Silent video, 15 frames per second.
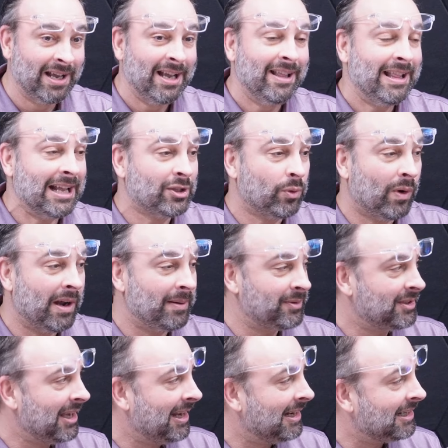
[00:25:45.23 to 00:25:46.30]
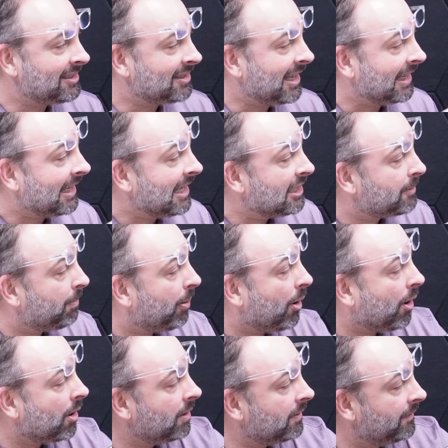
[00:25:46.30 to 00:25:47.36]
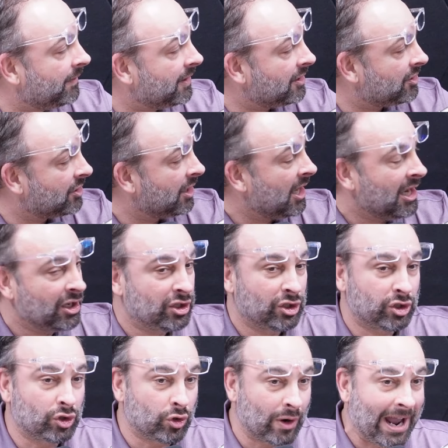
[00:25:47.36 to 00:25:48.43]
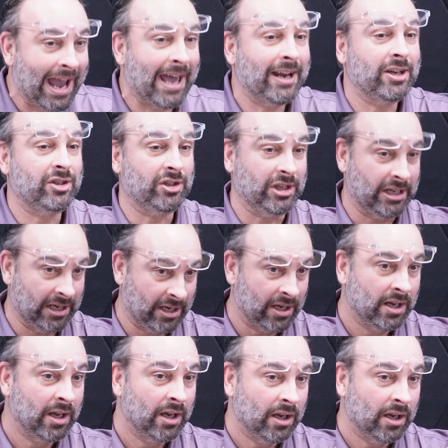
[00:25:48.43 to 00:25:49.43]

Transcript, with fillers: Yeah. That's why I'm saying it's like it's part of this strategic mixing strategy